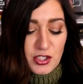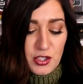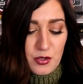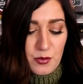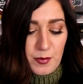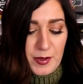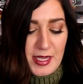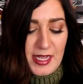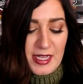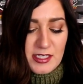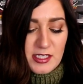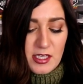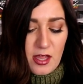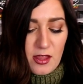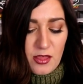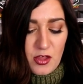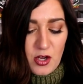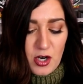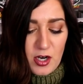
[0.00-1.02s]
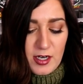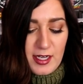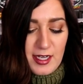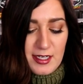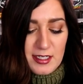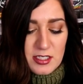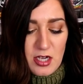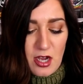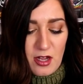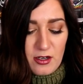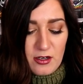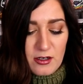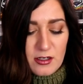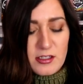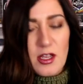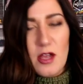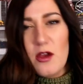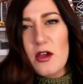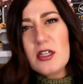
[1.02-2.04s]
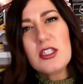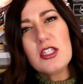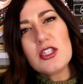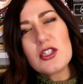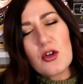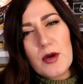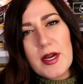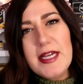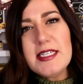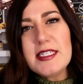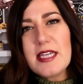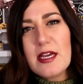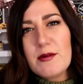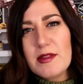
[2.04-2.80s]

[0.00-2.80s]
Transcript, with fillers: two piece, $30, which is crazy.